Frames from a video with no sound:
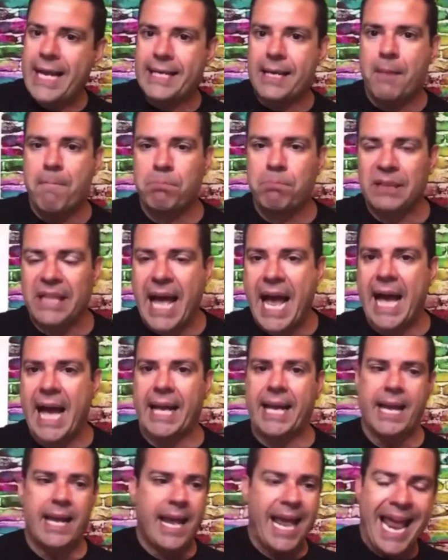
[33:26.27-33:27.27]
Black,
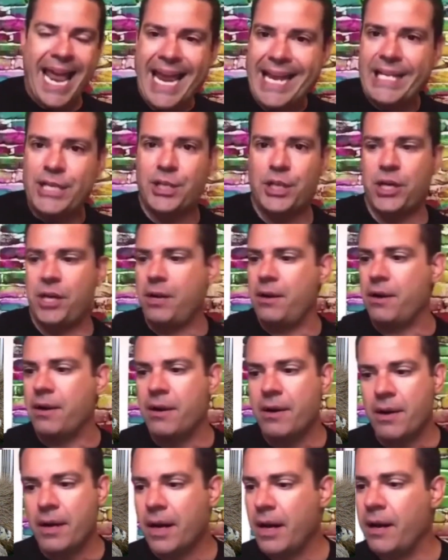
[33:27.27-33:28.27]
Asian,
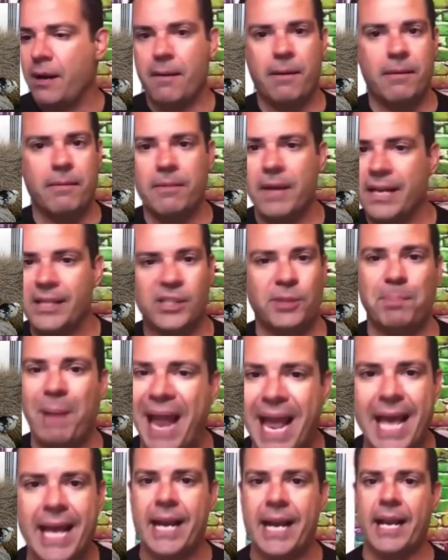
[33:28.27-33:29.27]

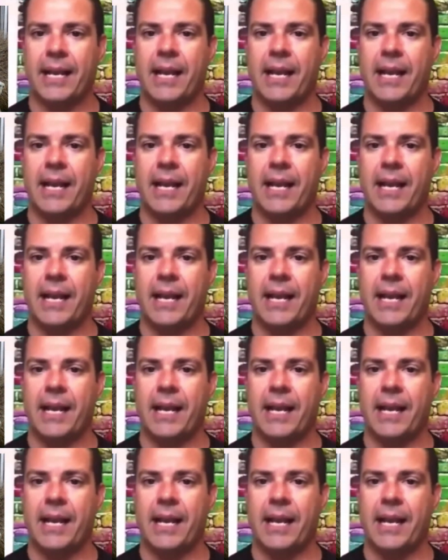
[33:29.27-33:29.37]
Hispanic,